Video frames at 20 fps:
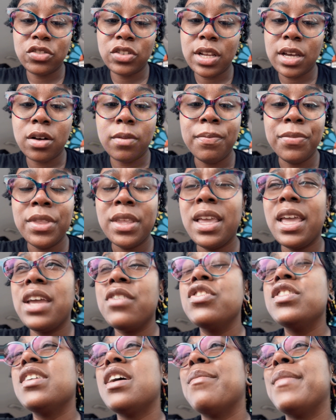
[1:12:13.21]
Now,
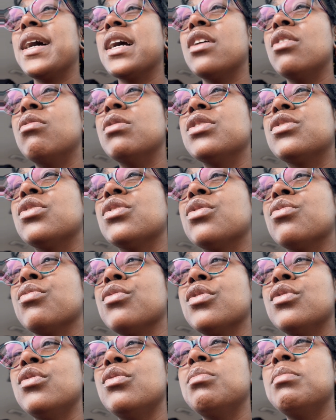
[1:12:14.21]
every time I go into the
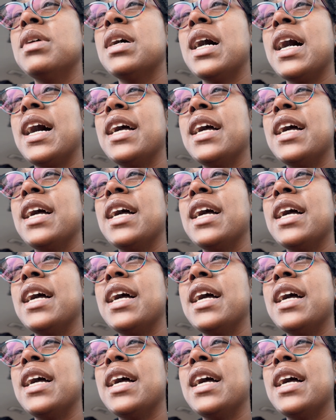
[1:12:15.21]
room,